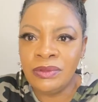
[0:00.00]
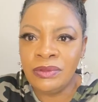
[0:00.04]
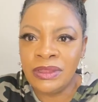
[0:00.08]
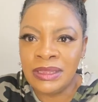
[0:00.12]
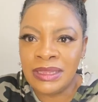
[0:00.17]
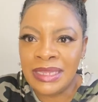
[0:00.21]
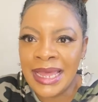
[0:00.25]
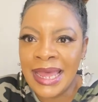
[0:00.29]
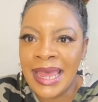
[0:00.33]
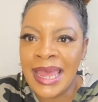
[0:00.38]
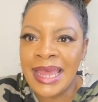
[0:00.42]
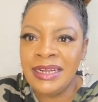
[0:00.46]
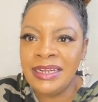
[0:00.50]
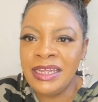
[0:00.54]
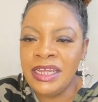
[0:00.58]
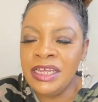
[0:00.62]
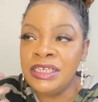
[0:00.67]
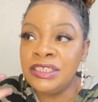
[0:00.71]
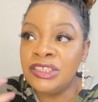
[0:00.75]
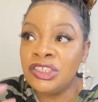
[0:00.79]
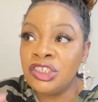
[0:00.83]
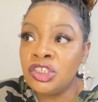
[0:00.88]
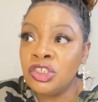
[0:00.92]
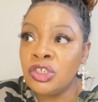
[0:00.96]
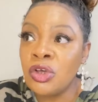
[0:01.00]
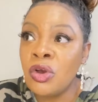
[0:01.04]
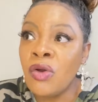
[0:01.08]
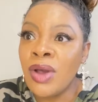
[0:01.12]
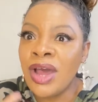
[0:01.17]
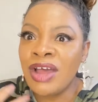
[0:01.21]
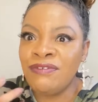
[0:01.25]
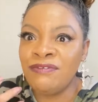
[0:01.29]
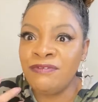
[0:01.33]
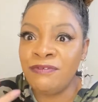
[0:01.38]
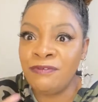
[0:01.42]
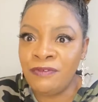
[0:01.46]
then he saw
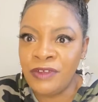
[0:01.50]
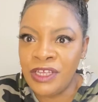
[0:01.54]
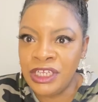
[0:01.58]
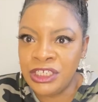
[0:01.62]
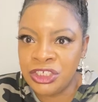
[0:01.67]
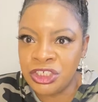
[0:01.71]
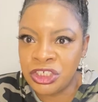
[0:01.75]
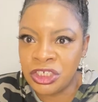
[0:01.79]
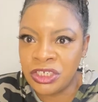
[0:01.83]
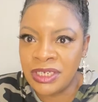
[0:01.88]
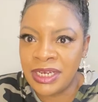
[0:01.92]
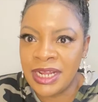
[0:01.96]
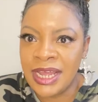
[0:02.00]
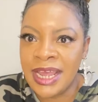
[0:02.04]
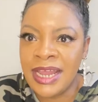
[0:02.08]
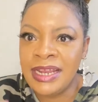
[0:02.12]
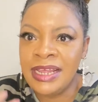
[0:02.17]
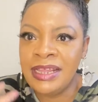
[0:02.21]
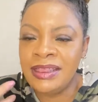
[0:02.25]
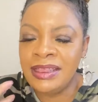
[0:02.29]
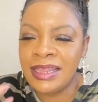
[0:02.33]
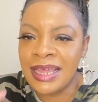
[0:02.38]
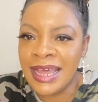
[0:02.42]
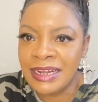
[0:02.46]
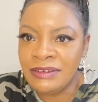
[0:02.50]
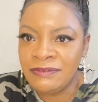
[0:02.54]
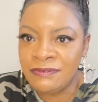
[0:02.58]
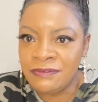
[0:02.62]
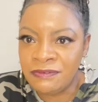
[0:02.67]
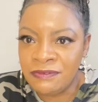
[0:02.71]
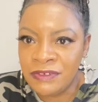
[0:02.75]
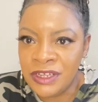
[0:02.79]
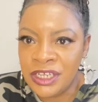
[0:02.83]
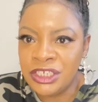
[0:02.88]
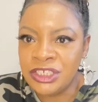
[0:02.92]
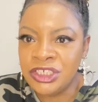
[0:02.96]
a vision, and in that
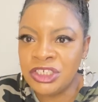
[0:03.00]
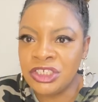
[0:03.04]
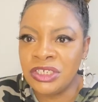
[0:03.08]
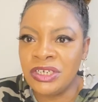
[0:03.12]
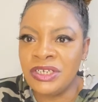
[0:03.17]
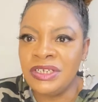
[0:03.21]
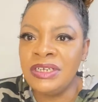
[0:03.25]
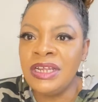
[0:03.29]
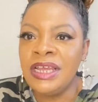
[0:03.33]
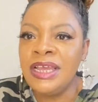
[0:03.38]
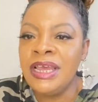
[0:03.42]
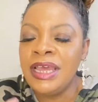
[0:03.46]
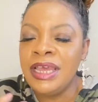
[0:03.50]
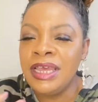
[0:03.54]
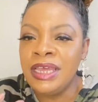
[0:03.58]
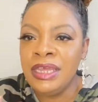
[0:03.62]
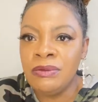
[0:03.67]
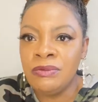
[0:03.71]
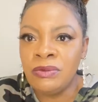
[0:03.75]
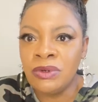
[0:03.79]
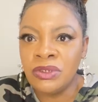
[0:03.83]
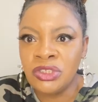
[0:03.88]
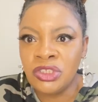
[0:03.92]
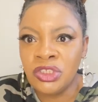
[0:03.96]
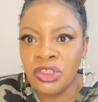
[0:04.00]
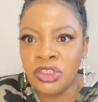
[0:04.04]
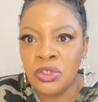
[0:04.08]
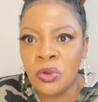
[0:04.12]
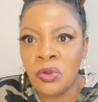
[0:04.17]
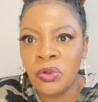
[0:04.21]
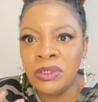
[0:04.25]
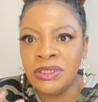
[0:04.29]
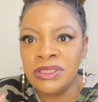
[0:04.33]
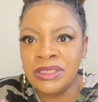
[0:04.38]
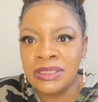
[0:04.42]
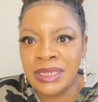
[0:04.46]
vision, he was
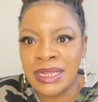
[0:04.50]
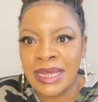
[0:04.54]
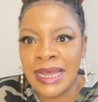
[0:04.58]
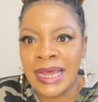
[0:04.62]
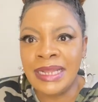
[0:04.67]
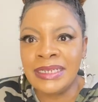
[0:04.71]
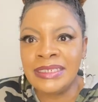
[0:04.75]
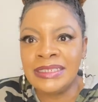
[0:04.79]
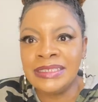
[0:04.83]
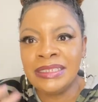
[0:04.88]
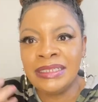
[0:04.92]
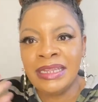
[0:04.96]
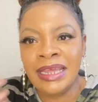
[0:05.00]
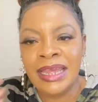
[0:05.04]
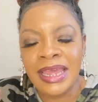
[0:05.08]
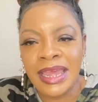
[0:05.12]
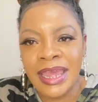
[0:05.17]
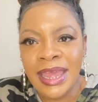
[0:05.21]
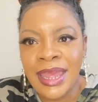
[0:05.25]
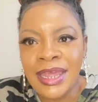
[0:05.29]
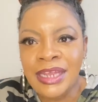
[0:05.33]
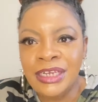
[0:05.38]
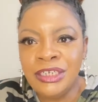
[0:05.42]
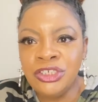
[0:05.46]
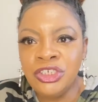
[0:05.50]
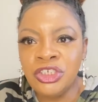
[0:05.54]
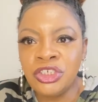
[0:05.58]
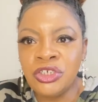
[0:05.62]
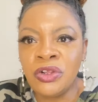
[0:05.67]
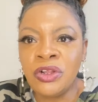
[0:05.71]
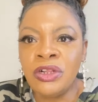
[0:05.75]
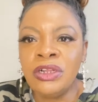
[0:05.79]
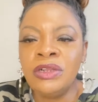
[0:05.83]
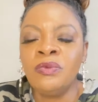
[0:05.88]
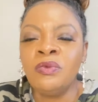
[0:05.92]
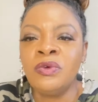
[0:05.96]
told that the
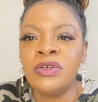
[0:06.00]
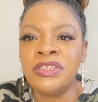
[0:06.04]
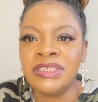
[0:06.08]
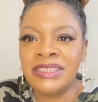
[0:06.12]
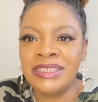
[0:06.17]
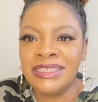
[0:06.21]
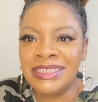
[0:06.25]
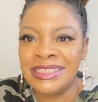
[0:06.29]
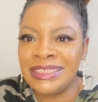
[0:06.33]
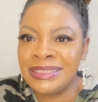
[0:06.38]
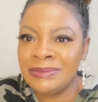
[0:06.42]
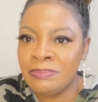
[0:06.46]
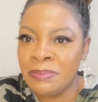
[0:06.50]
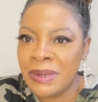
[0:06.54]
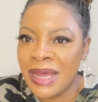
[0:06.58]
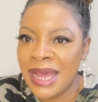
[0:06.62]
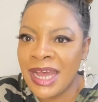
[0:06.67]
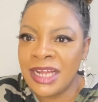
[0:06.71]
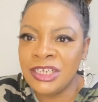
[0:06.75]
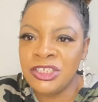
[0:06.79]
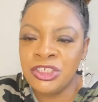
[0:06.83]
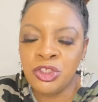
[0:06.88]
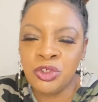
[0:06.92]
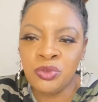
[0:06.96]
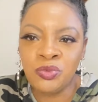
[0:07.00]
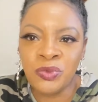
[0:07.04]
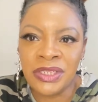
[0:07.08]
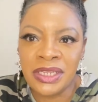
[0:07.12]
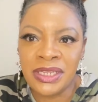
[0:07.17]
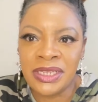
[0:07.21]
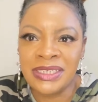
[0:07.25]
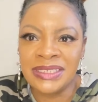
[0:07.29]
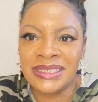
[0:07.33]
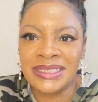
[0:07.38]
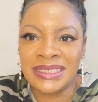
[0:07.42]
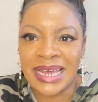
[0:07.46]
angel was dispatched with
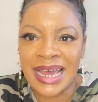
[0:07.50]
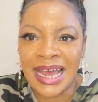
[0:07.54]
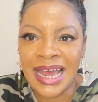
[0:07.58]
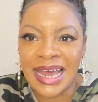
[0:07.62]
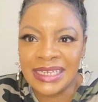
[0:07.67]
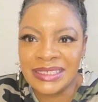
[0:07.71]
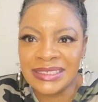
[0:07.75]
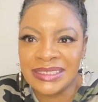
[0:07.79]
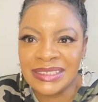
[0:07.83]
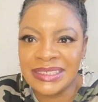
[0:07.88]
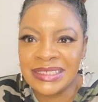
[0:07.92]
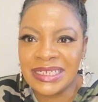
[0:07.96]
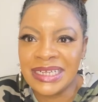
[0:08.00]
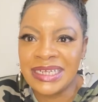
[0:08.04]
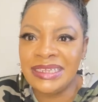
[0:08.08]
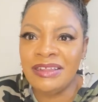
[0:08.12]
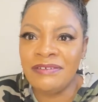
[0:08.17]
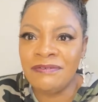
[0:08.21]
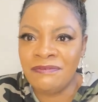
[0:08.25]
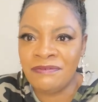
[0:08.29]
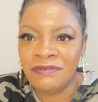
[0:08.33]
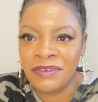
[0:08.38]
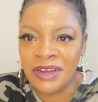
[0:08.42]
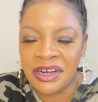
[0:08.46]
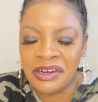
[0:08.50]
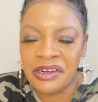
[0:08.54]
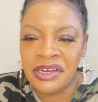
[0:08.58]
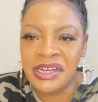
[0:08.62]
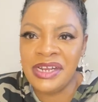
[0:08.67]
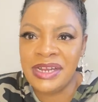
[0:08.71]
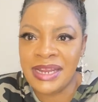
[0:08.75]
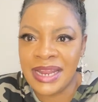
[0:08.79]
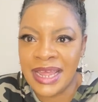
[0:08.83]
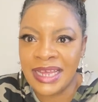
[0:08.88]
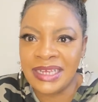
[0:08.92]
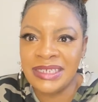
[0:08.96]
his answer the very
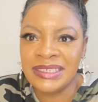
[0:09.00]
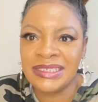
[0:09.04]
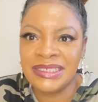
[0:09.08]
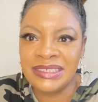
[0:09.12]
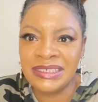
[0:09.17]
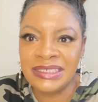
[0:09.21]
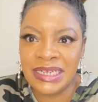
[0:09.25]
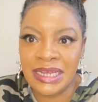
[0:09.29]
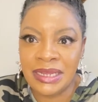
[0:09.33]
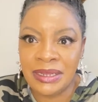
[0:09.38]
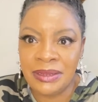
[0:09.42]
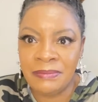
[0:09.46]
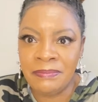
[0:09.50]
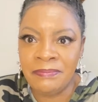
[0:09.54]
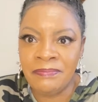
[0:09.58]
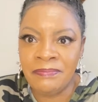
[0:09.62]
next day.